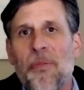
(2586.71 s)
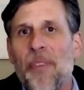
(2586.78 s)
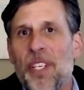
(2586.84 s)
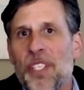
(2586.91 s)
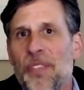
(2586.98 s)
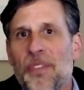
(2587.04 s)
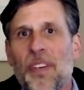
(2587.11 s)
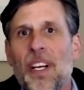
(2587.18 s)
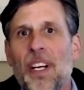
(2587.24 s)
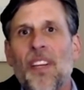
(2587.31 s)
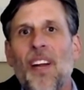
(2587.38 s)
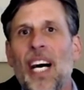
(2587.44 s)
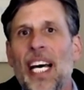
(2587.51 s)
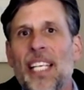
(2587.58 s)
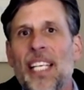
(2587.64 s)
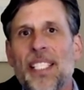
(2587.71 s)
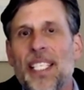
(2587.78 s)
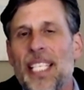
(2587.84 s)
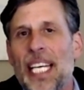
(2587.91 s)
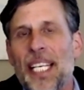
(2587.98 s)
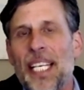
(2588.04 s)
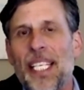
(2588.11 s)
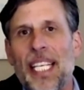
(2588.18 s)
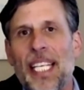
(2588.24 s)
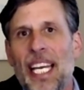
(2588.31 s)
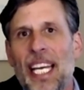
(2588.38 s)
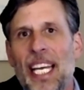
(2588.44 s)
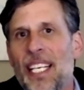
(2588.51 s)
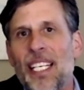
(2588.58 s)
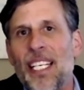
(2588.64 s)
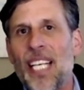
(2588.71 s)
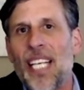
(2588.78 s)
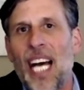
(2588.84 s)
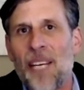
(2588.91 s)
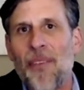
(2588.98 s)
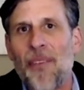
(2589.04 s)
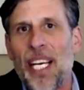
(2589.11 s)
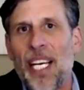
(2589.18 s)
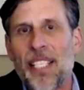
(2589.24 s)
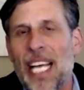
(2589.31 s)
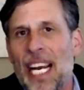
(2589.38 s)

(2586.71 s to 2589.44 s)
permission from our clients to take the data in an anonymized,